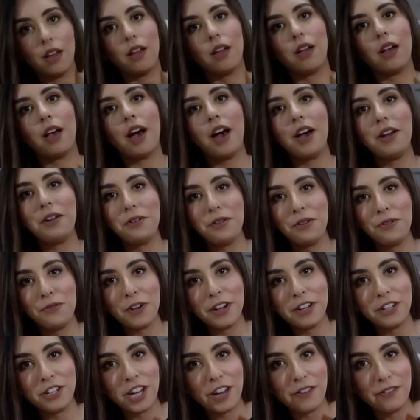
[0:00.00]
I don't know if
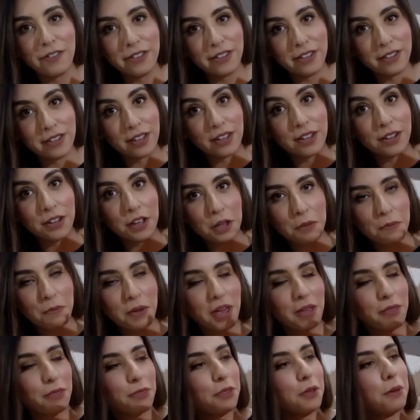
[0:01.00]
I should have this as a
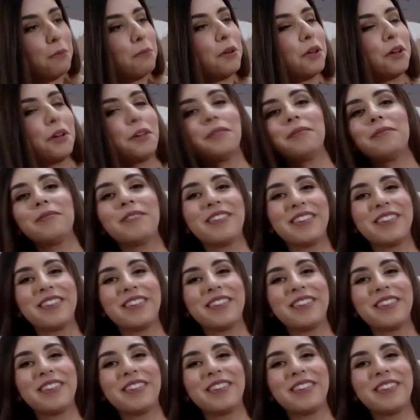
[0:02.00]
clickbait thumbnail.